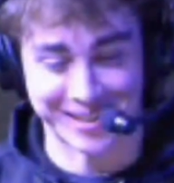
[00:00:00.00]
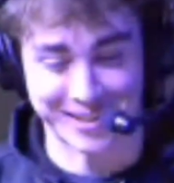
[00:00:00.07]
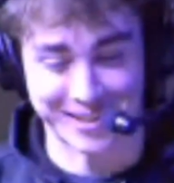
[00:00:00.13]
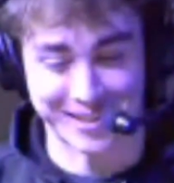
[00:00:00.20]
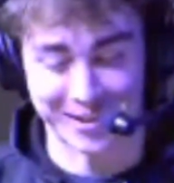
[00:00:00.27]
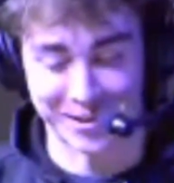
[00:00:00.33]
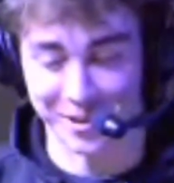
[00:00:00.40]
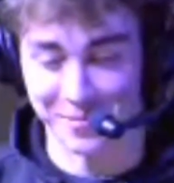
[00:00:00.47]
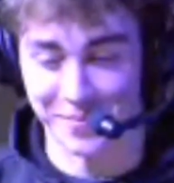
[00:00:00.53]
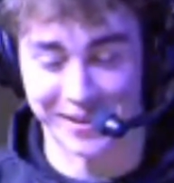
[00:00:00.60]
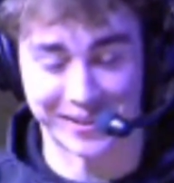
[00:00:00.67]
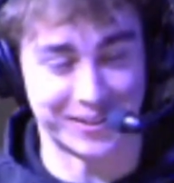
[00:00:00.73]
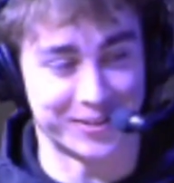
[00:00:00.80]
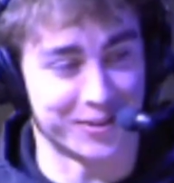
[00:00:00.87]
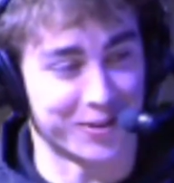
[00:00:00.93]
certainly
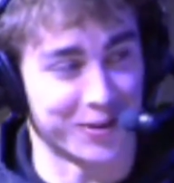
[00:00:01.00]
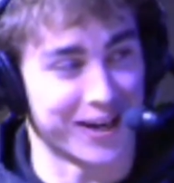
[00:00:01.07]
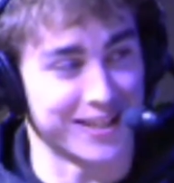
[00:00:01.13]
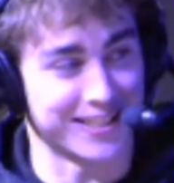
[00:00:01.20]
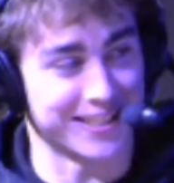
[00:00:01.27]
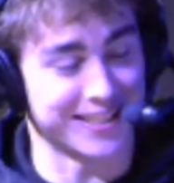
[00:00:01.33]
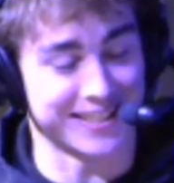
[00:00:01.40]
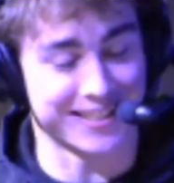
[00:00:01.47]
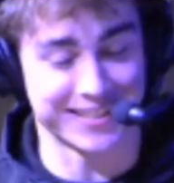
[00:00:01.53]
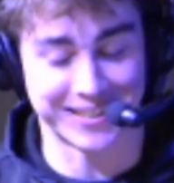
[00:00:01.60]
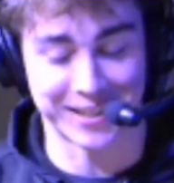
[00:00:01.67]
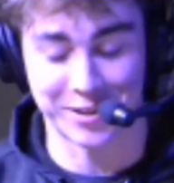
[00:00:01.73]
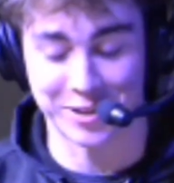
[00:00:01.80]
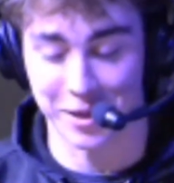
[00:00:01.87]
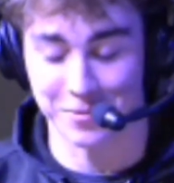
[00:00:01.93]
been a little crazy since the
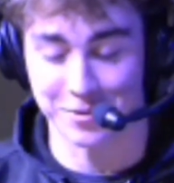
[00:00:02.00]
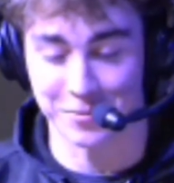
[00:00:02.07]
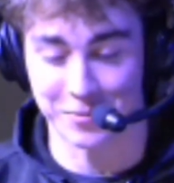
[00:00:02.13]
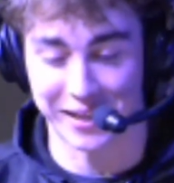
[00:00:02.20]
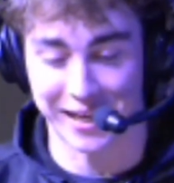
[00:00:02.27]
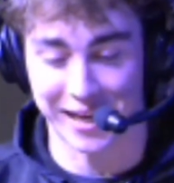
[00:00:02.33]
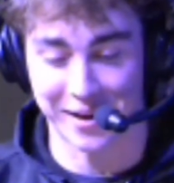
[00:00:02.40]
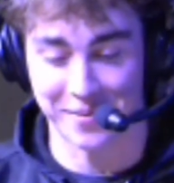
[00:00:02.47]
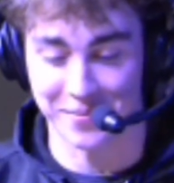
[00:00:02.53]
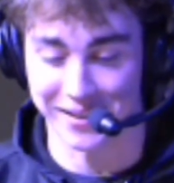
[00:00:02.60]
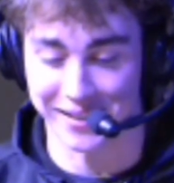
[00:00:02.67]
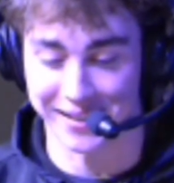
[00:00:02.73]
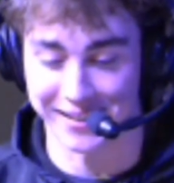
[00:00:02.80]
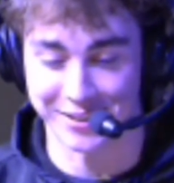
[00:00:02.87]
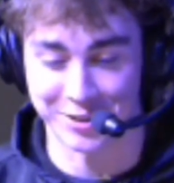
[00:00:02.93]
state championship game.
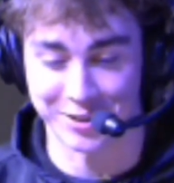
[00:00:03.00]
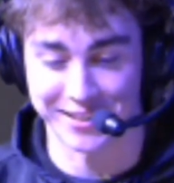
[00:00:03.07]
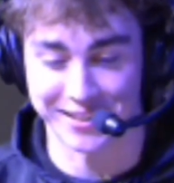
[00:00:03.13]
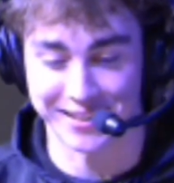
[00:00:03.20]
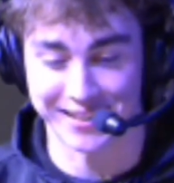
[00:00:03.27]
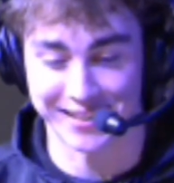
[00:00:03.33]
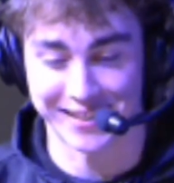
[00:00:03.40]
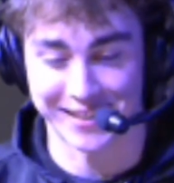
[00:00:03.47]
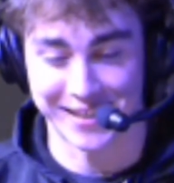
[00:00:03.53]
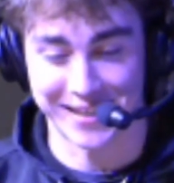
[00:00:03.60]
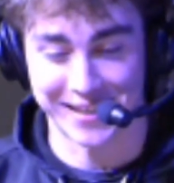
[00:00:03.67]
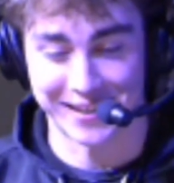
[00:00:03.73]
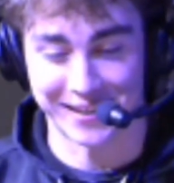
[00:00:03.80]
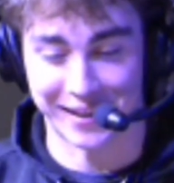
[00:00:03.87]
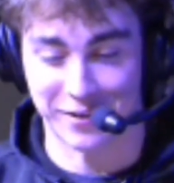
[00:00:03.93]
Just
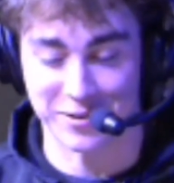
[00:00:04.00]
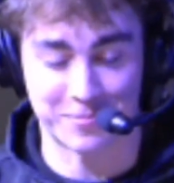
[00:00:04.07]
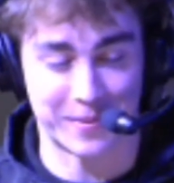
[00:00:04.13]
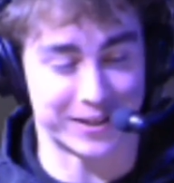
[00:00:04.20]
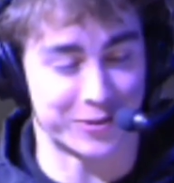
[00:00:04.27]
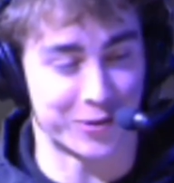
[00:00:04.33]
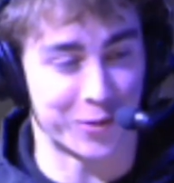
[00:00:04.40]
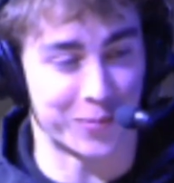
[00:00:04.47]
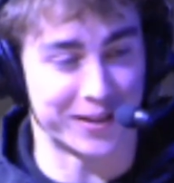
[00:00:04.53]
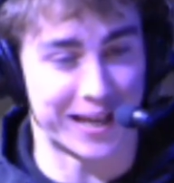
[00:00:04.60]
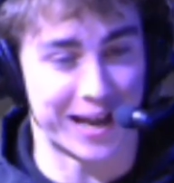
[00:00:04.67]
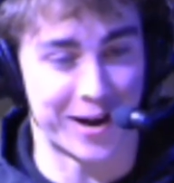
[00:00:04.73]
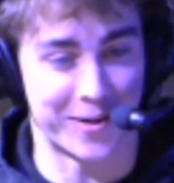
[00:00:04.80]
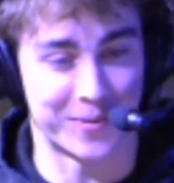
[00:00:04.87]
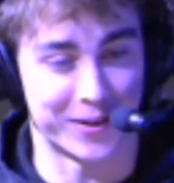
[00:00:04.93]
life's back to normal
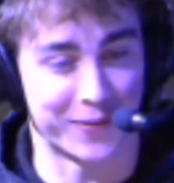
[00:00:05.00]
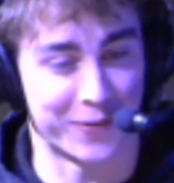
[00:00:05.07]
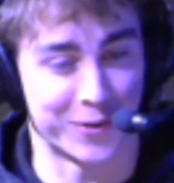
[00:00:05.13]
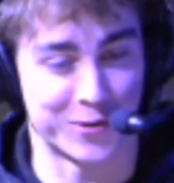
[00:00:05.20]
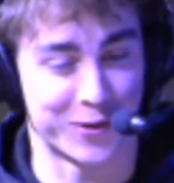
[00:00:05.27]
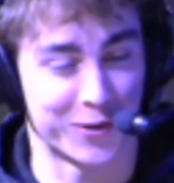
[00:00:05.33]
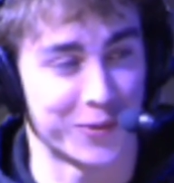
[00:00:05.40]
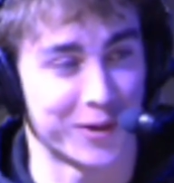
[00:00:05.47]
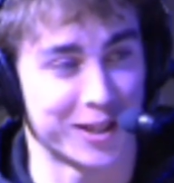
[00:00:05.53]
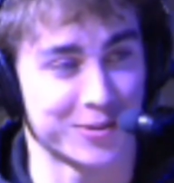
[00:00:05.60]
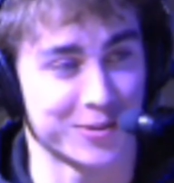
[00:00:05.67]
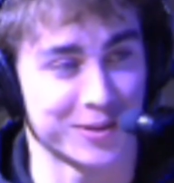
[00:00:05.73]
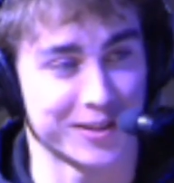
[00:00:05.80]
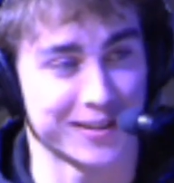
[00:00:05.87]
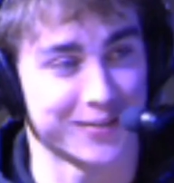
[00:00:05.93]
now, but the first few
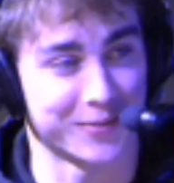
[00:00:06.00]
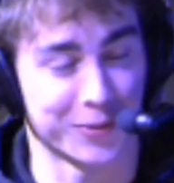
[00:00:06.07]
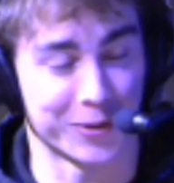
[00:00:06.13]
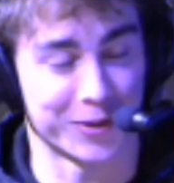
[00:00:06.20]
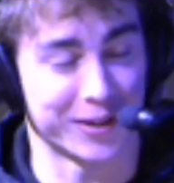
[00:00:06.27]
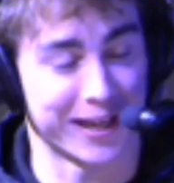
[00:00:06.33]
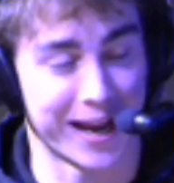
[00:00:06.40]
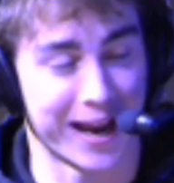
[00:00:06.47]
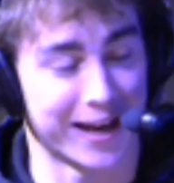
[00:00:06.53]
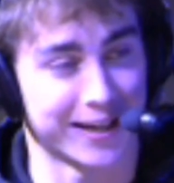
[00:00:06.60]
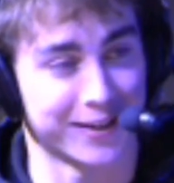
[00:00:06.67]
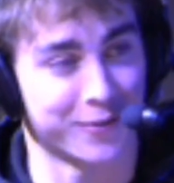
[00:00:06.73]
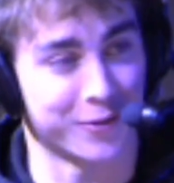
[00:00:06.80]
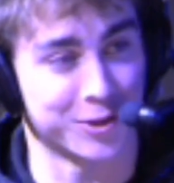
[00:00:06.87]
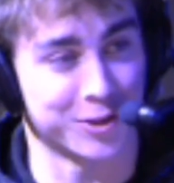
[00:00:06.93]
weeks were
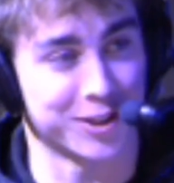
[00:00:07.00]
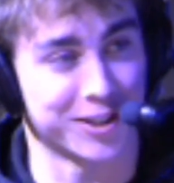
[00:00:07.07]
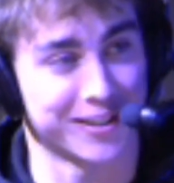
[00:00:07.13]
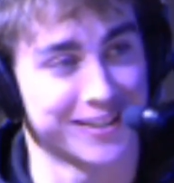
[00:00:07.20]
chaotic for sure.